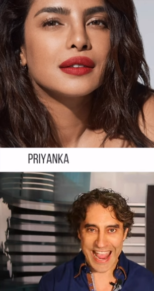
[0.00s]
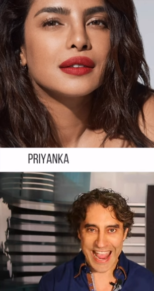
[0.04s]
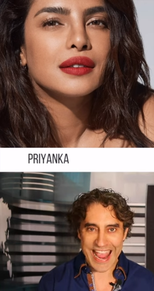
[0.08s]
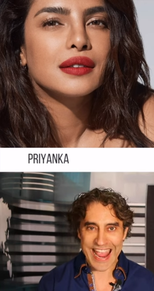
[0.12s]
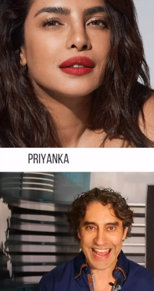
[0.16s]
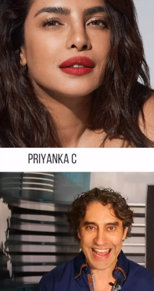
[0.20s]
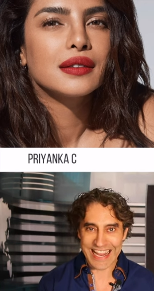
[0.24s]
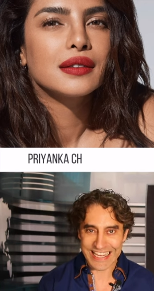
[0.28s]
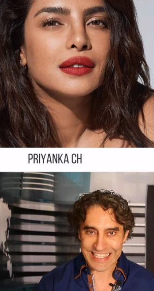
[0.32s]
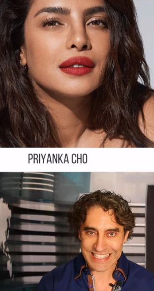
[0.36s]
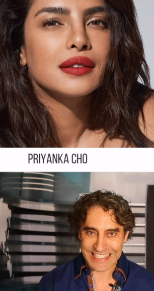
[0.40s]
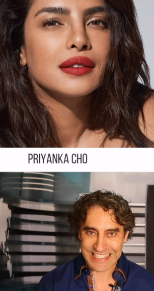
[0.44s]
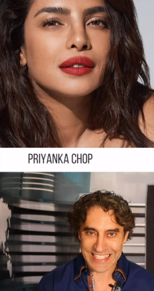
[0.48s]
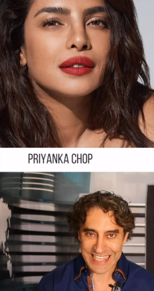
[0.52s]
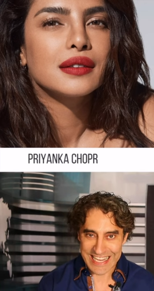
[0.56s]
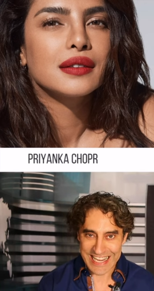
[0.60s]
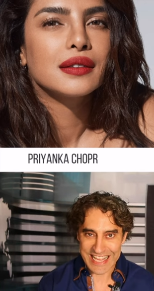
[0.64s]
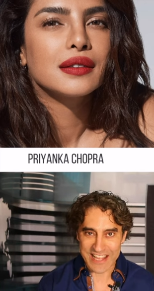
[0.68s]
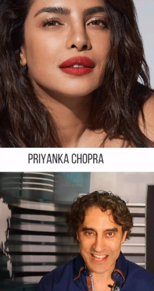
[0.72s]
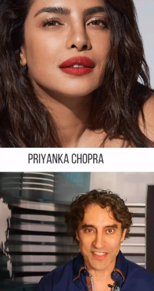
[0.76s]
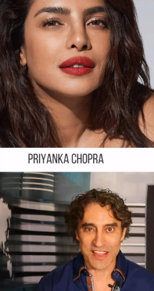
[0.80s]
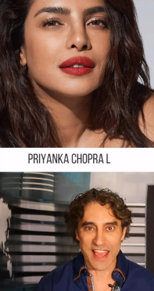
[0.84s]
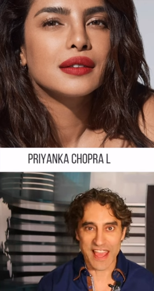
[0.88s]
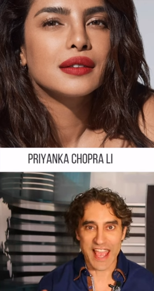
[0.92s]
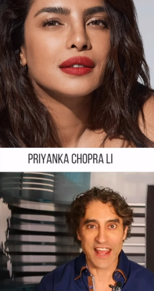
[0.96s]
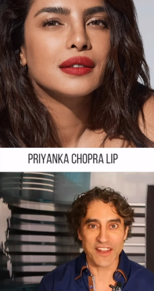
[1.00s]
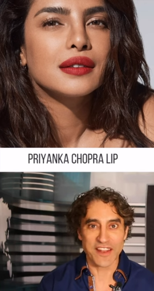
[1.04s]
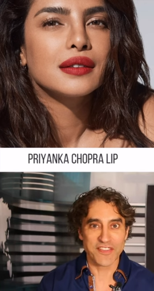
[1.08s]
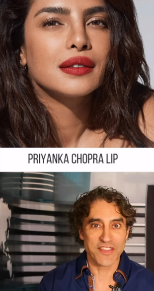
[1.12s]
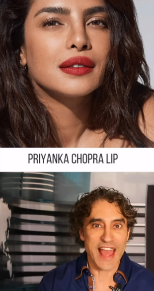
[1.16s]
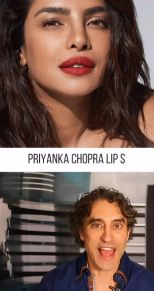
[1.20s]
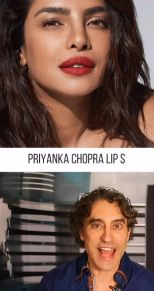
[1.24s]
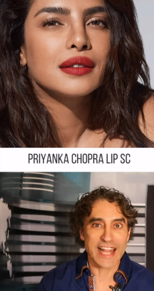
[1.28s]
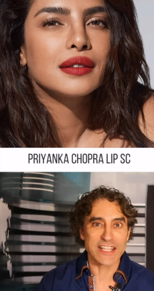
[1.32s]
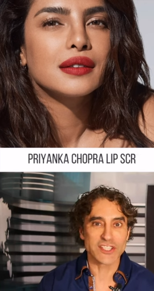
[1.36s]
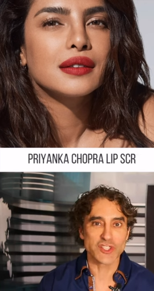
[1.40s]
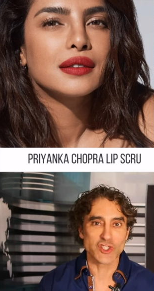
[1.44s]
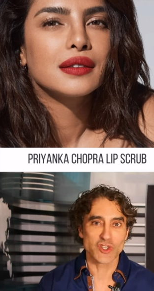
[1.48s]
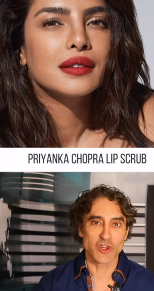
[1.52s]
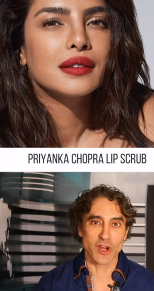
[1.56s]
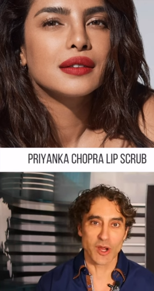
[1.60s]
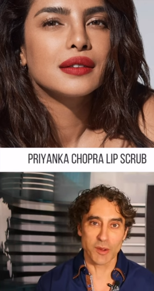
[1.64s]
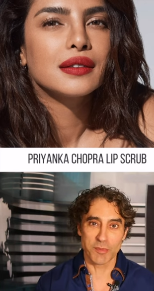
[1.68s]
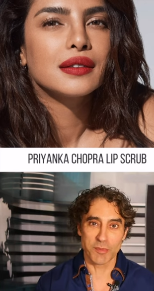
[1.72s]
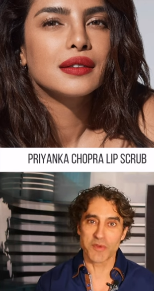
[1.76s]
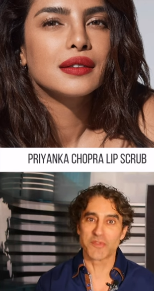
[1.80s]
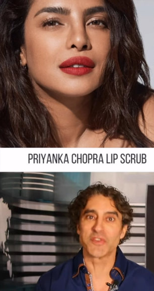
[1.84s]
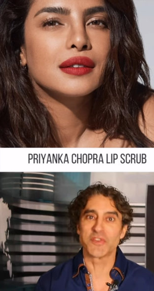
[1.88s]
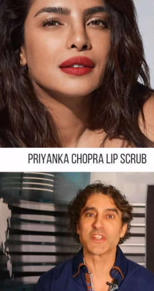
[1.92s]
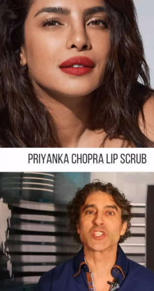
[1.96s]
Speaker 1: and teeth. And that scrub,
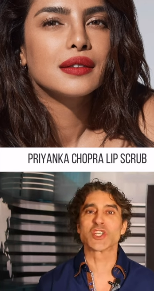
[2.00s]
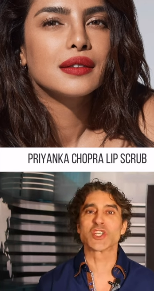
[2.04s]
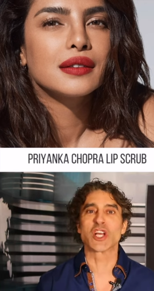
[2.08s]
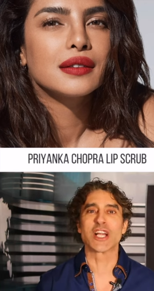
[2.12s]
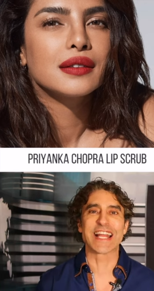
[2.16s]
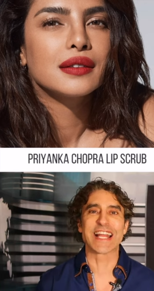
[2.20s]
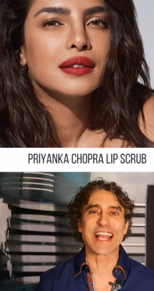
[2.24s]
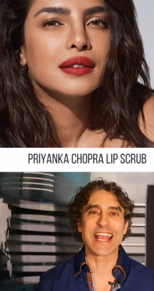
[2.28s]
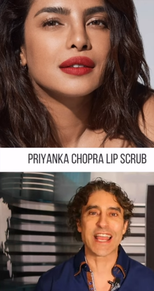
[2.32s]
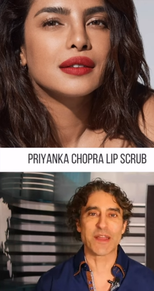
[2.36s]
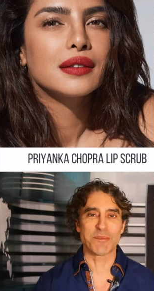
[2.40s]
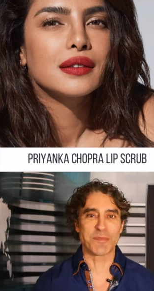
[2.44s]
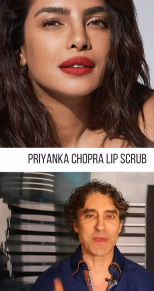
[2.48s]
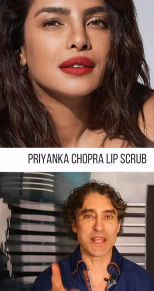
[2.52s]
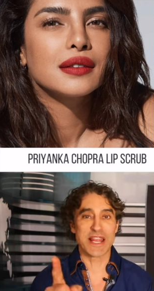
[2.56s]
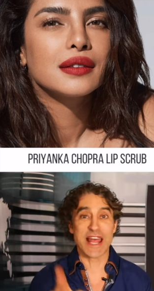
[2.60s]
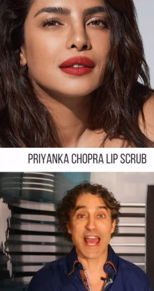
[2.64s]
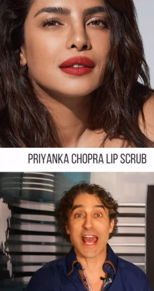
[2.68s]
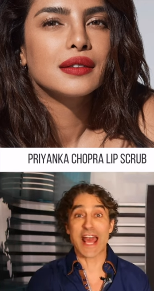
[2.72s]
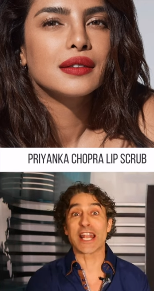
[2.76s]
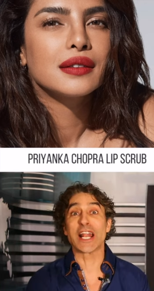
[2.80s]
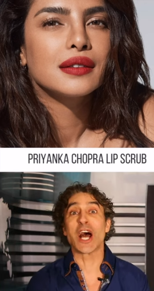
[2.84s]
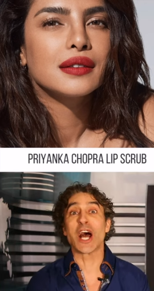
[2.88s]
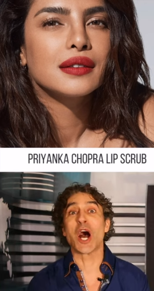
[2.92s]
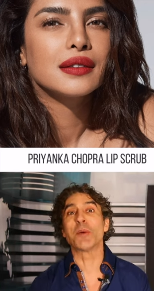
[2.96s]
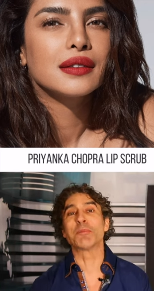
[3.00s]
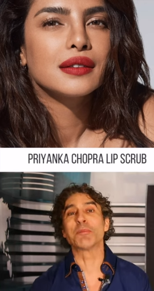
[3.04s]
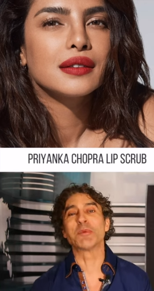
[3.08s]
if it's gonna get me that, I'm